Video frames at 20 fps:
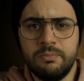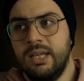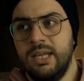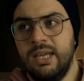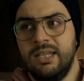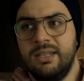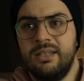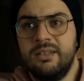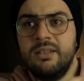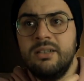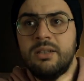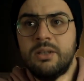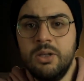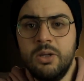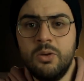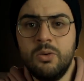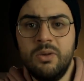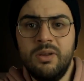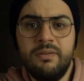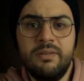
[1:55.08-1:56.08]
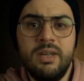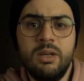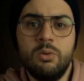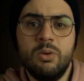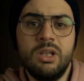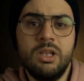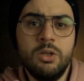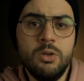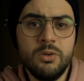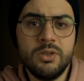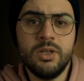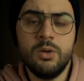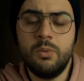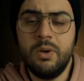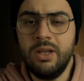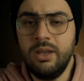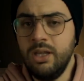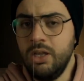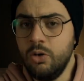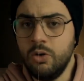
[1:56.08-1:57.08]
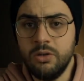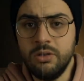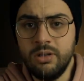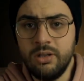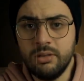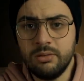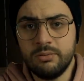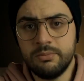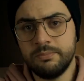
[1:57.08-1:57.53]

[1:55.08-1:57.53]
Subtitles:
He didn't know if he will use it one day or not.